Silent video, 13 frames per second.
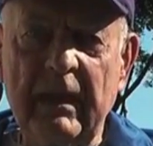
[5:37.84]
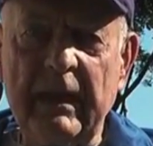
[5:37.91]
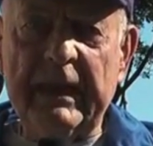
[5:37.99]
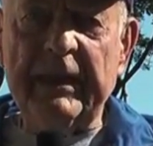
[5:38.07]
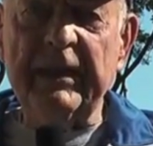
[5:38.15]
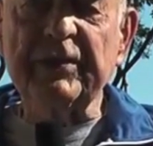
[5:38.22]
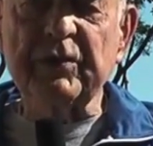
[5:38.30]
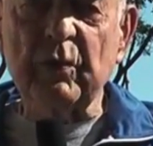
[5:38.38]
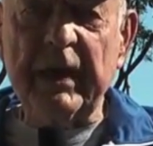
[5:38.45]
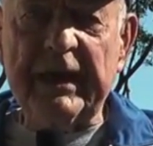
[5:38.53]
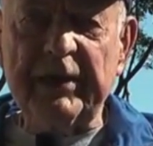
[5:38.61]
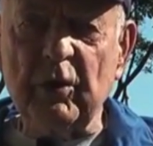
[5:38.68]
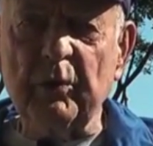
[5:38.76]
In this
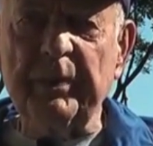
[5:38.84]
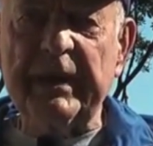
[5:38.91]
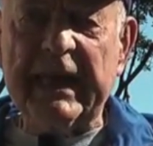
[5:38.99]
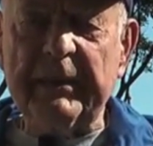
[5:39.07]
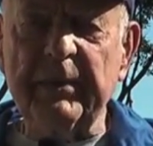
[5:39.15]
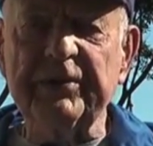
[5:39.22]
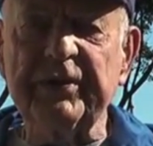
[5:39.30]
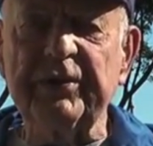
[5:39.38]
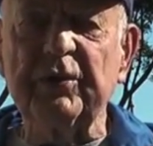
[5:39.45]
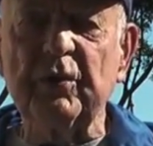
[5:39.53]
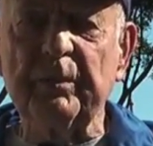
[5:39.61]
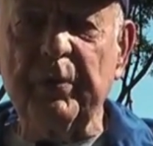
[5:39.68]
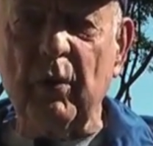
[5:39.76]
way, you'll be able to
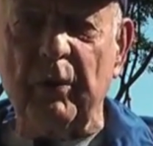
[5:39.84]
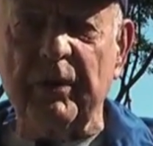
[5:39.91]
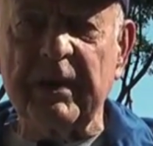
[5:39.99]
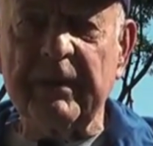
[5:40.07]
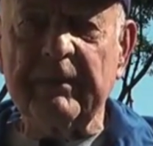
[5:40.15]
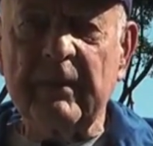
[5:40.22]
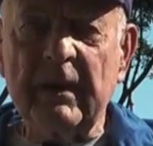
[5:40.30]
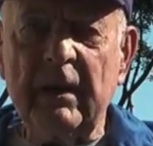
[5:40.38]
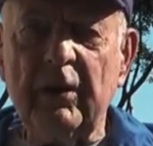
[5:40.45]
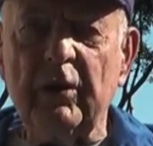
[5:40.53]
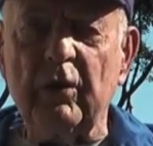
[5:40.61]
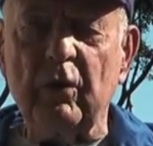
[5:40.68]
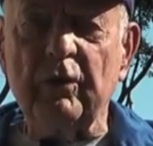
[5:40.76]
do both.
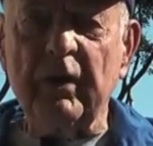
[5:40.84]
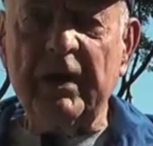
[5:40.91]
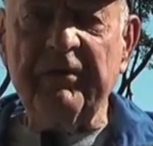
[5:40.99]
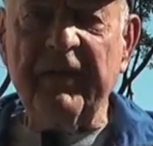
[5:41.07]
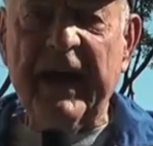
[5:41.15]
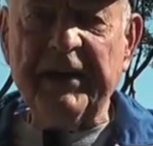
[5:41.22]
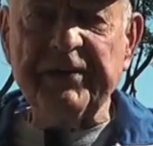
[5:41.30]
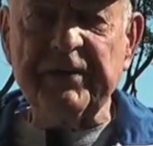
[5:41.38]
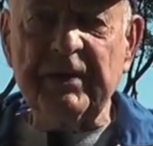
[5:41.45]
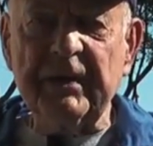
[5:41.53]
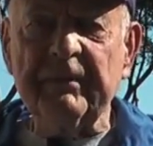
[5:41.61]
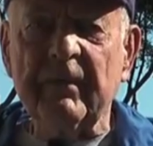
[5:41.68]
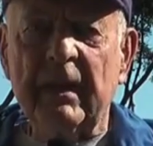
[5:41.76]
You'll run
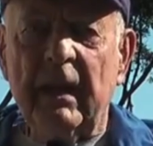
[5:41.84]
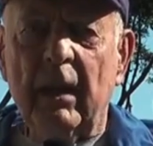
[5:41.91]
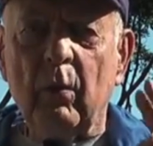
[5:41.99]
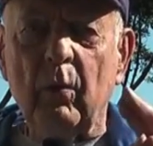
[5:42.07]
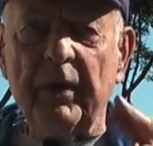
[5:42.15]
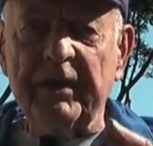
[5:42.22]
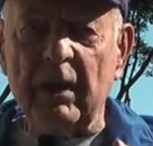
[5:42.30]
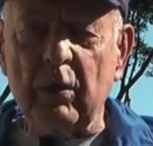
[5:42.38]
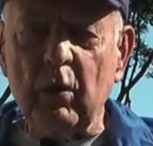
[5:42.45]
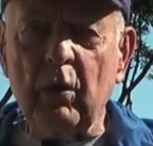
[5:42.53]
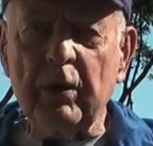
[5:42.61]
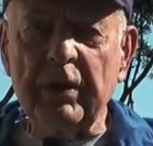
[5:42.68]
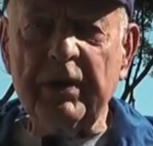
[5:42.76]
faster with a
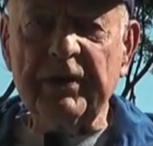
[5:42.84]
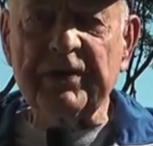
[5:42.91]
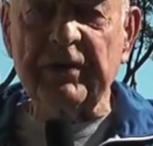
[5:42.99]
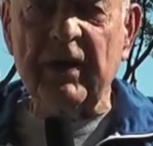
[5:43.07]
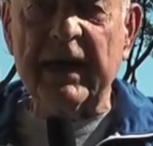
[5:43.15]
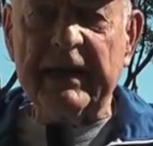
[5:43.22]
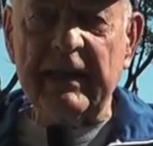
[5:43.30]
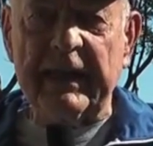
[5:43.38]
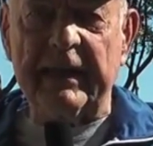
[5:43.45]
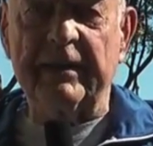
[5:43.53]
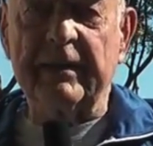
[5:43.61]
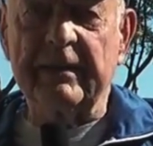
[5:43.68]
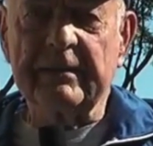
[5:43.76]
longer stride
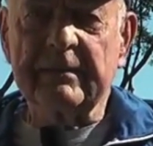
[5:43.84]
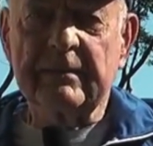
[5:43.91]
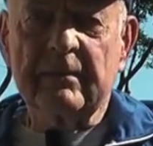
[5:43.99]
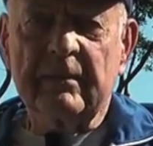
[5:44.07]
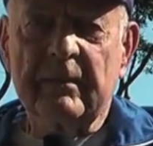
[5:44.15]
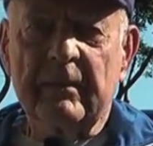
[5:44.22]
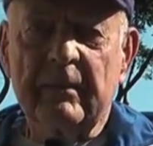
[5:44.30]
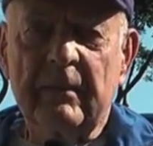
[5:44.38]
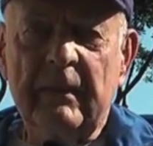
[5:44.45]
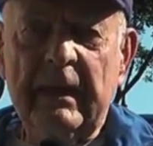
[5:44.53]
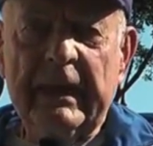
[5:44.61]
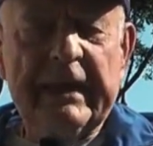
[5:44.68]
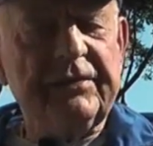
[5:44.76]
length.
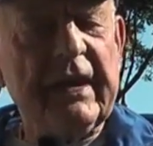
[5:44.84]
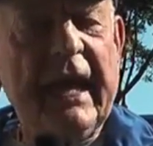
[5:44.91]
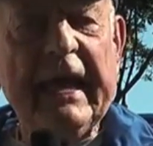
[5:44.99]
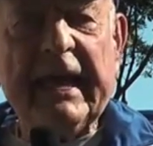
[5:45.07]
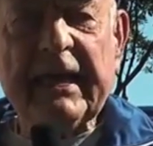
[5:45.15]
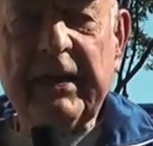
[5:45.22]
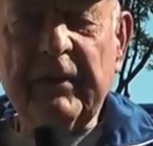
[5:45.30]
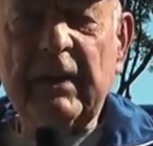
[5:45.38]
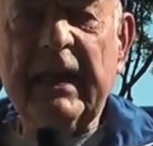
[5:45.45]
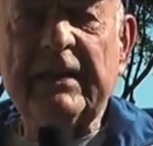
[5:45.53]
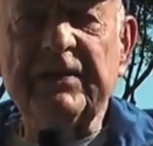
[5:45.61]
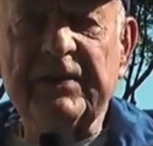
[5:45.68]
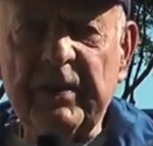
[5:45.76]
It's a heck of a
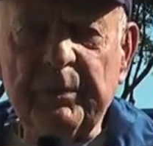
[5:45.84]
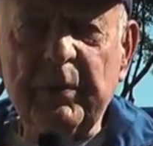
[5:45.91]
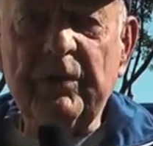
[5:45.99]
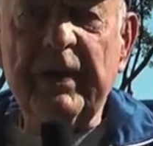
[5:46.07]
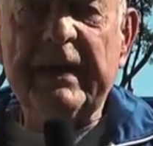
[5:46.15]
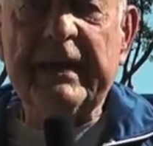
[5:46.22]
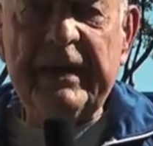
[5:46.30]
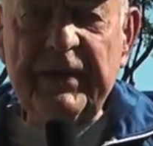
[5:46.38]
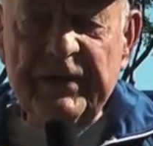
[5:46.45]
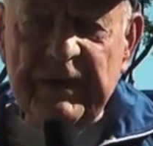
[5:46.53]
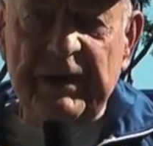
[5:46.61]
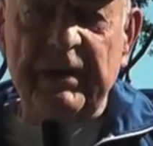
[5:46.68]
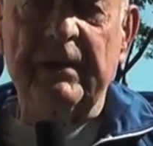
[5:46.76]
lot simpler and
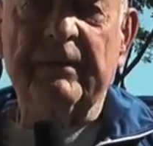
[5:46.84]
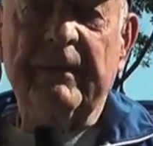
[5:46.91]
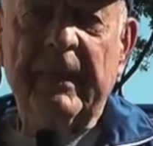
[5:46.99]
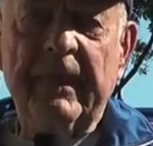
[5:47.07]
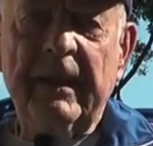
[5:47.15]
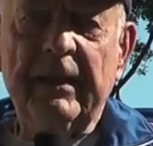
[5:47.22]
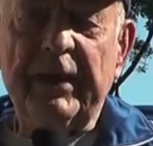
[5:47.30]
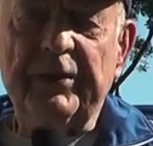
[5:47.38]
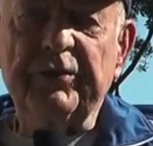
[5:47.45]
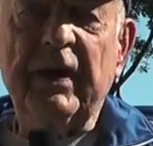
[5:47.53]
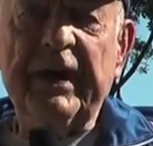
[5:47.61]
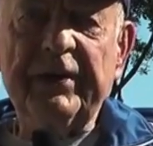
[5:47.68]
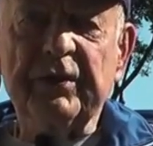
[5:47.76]
easier than
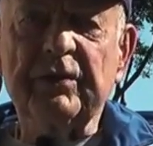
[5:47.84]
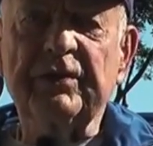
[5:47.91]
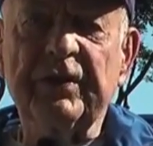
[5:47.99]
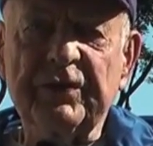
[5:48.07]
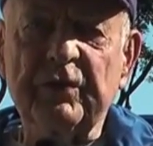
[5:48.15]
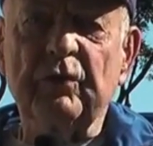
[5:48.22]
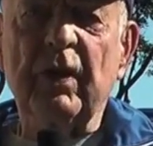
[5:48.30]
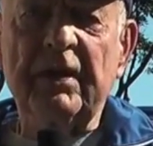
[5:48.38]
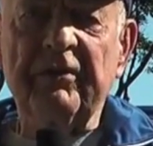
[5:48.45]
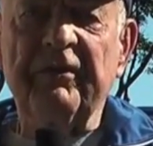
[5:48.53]
trying to just run